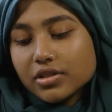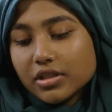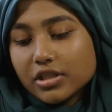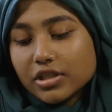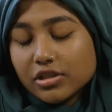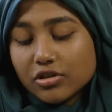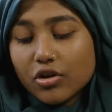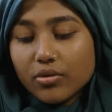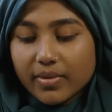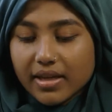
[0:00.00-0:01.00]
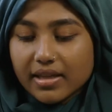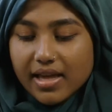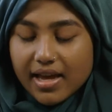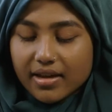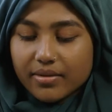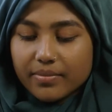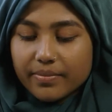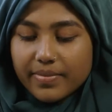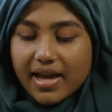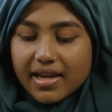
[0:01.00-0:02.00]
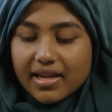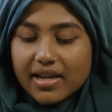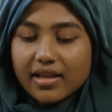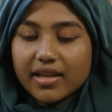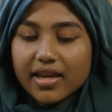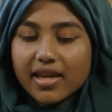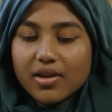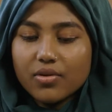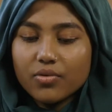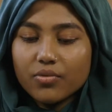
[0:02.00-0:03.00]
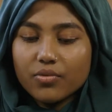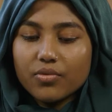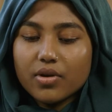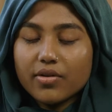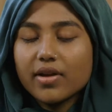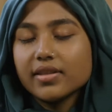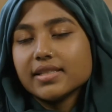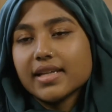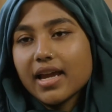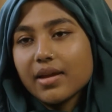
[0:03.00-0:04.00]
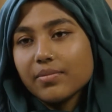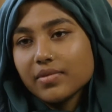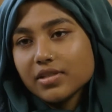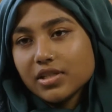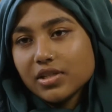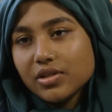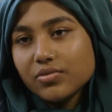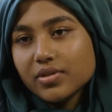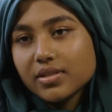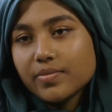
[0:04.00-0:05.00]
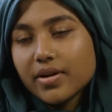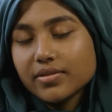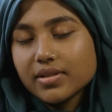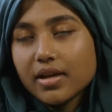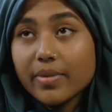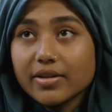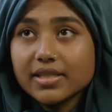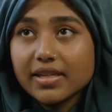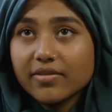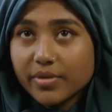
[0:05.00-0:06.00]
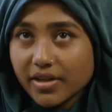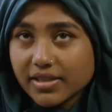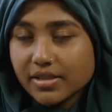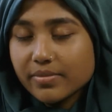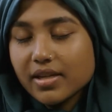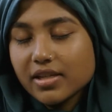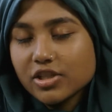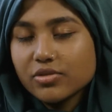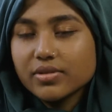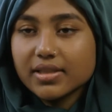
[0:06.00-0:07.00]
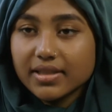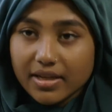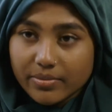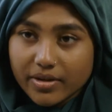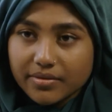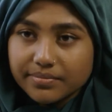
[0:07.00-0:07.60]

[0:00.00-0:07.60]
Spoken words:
She told me that back in LA, around the time she was about to give birth to me, she was in labor.